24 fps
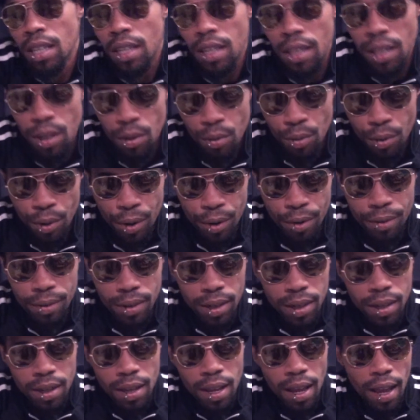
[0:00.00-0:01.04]
They were.
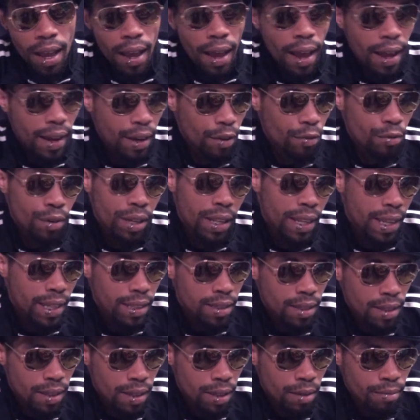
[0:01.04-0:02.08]
I could relate
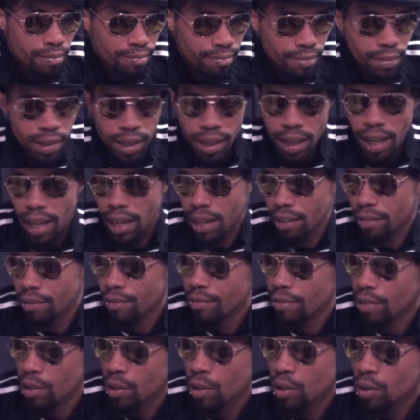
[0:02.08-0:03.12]
to them. I could
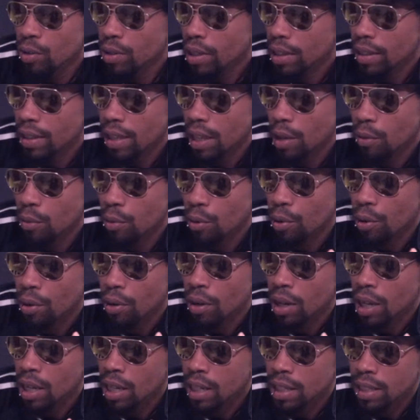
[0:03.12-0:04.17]
feel that they were
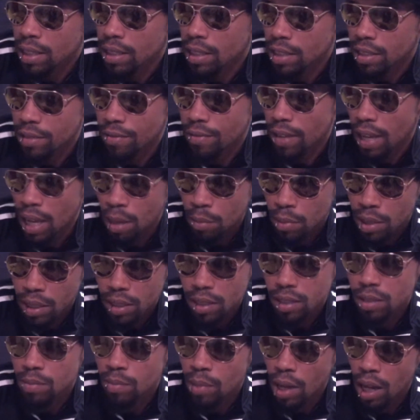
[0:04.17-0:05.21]
this family,
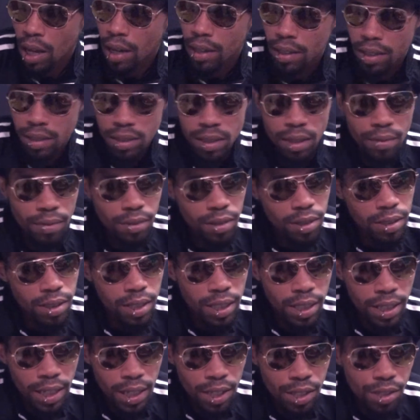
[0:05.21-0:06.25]
this bond, except for the
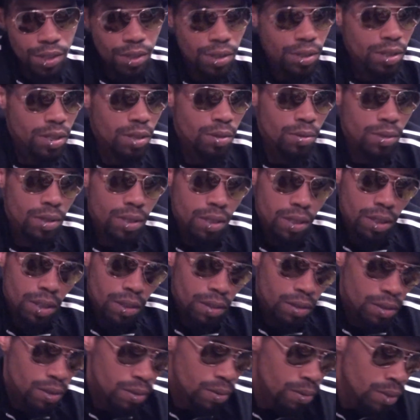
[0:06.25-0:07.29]
teenager. She was a
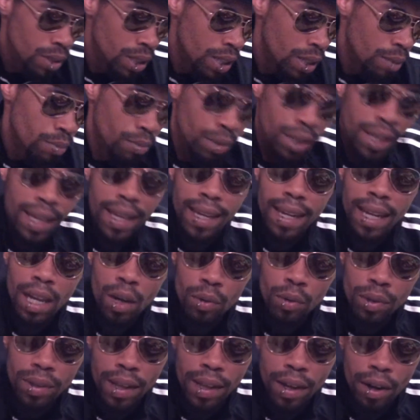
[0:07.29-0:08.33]
little played out
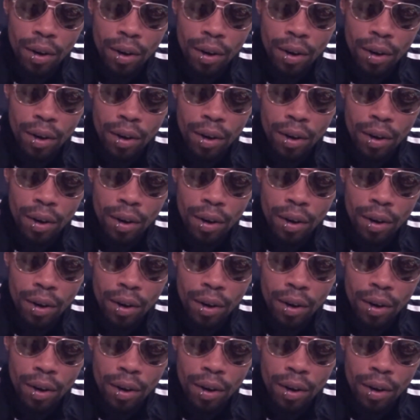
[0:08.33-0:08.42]
with that